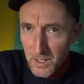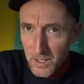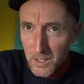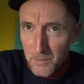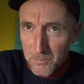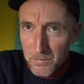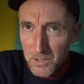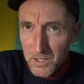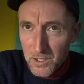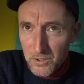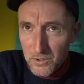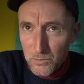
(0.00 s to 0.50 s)

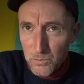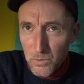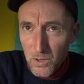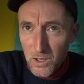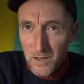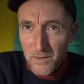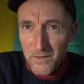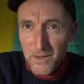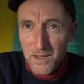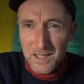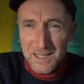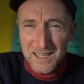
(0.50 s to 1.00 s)
because one
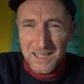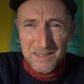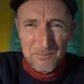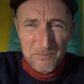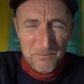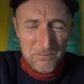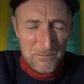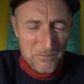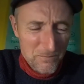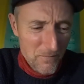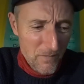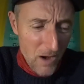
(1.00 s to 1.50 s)
of the
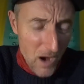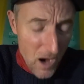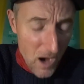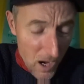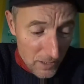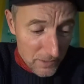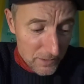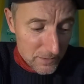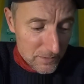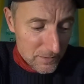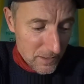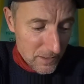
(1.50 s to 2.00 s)

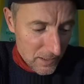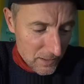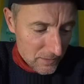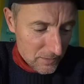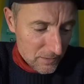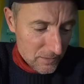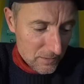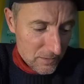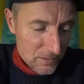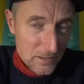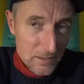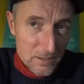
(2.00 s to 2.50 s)
hardest things
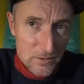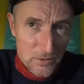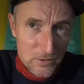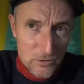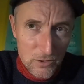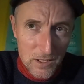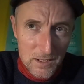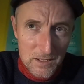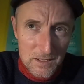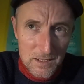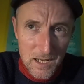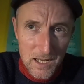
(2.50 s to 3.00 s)
to
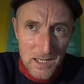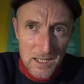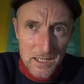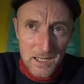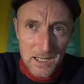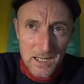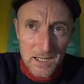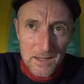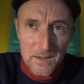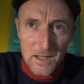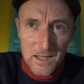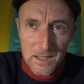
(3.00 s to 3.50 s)
translate
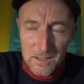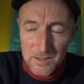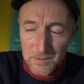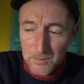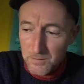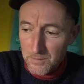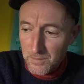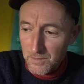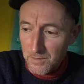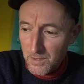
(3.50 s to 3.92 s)
in this,